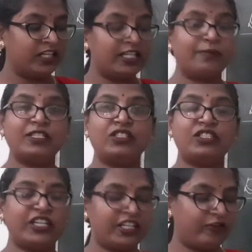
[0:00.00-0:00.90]

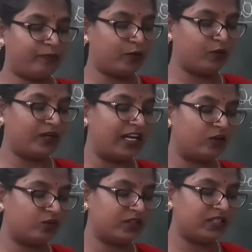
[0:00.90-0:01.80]
demonstrative
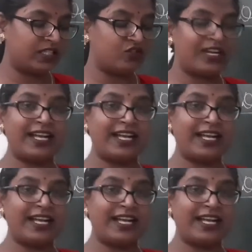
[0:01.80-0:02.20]
pronouns such